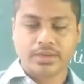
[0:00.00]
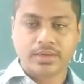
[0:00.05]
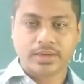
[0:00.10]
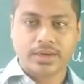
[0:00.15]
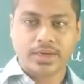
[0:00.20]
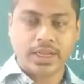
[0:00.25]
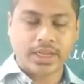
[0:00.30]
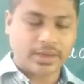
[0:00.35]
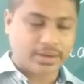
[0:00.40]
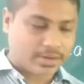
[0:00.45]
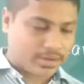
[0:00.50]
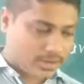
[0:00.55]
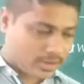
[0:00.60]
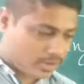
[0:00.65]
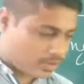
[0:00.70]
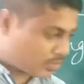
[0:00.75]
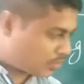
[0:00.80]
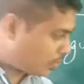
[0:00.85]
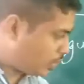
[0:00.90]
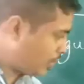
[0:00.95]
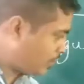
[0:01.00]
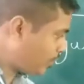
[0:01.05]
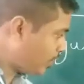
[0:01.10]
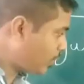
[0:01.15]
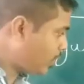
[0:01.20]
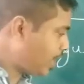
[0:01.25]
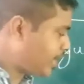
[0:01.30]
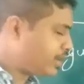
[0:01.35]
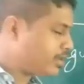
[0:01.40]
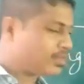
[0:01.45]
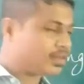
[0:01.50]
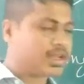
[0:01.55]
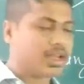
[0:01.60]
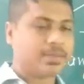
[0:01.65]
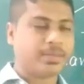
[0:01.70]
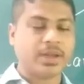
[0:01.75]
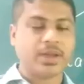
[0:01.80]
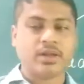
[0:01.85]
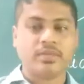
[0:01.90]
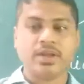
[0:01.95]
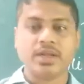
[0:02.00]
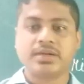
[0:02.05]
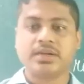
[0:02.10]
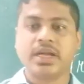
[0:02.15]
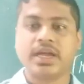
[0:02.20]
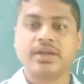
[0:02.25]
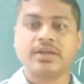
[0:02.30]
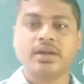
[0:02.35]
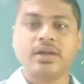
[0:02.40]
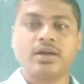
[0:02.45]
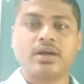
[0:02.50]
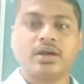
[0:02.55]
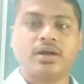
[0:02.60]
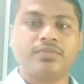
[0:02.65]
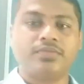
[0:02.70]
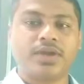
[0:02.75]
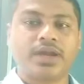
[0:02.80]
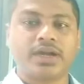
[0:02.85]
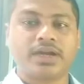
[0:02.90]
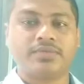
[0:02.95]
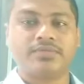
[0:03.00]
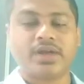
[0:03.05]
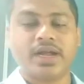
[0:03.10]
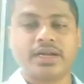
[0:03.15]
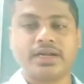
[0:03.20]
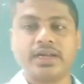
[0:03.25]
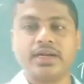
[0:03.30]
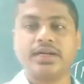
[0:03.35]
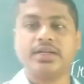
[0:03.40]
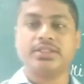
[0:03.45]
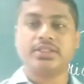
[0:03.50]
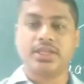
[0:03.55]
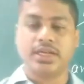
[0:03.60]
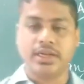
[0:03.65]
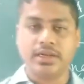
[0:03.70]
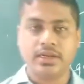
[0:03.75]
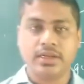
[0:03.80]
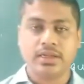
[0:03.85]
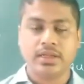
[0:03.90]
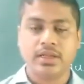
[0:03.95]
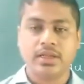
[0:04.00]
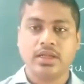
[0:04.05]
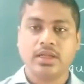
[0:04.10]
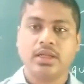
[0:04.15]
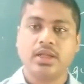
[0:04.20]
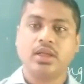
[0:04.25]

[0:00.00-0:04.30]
Yeah. So if you write the statement of the triangular law of vector addition,